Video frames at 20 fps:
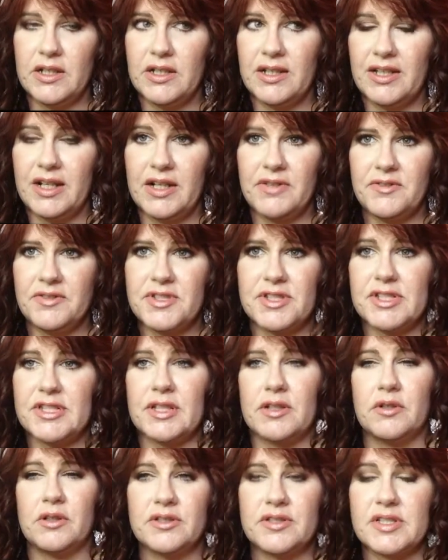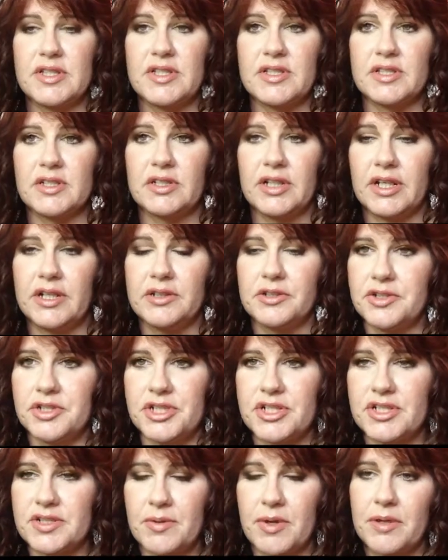And I was just like, oh, seasonal
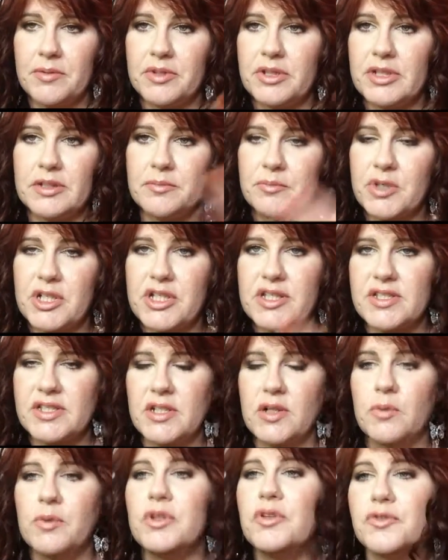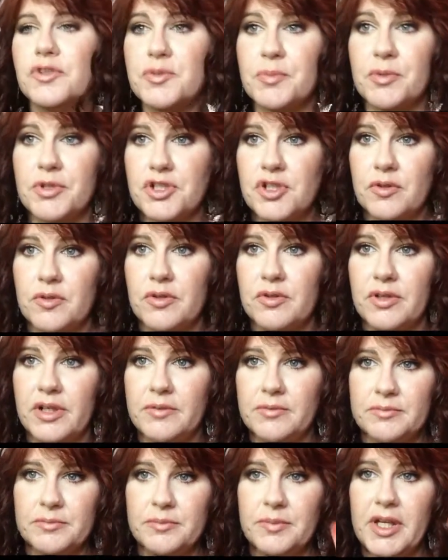allergies probably, because, you know, when you first put your
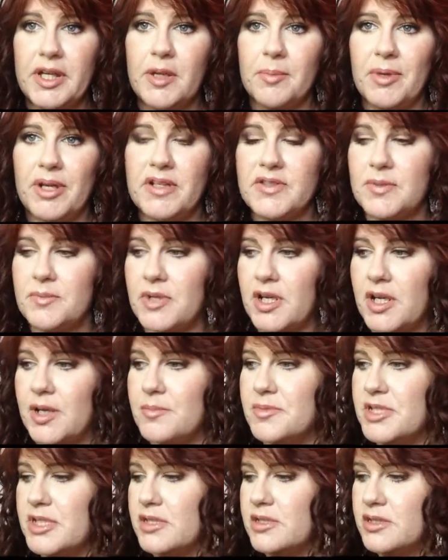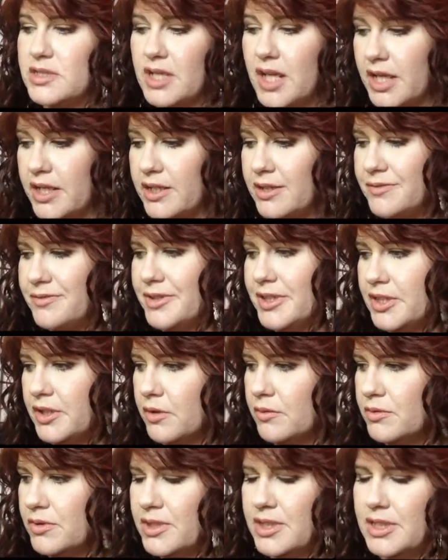makeup on, sometimes it kind of, you
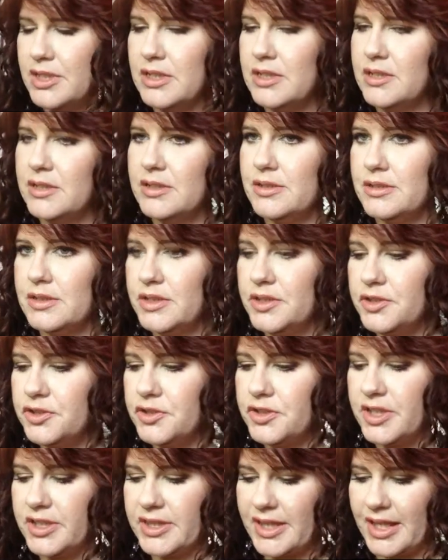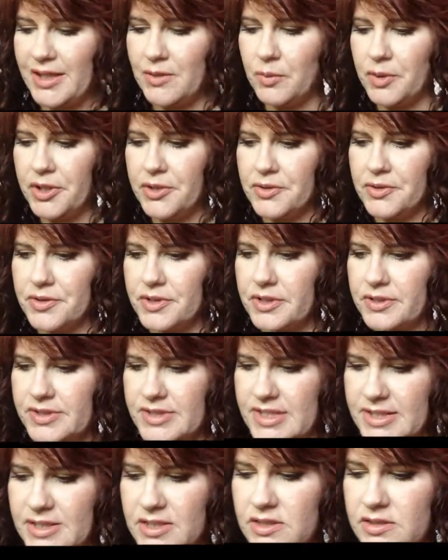know, you get that weird
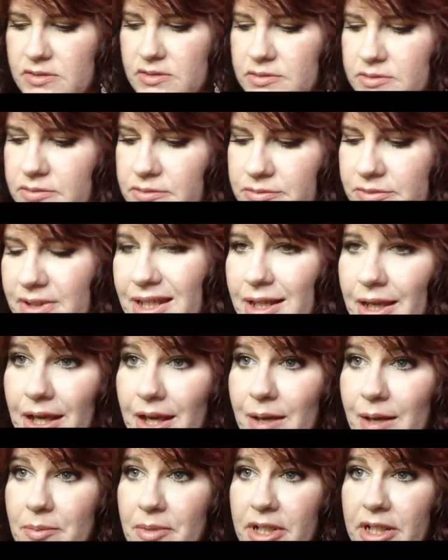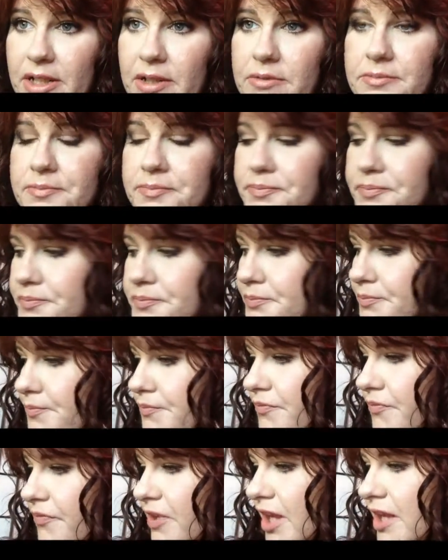seasonal thing happening.
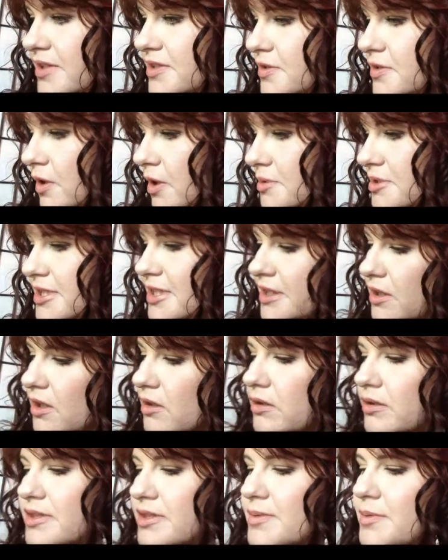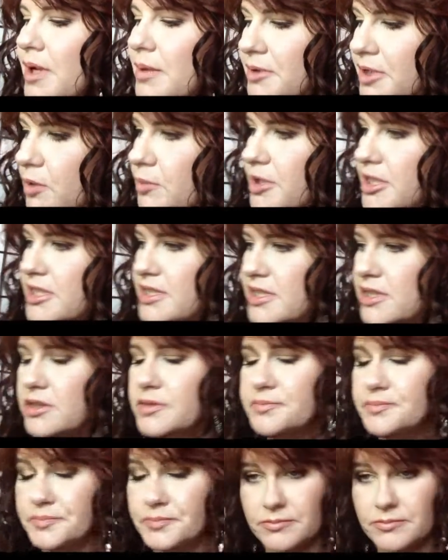And so I was like, oh, it's probably no big deal.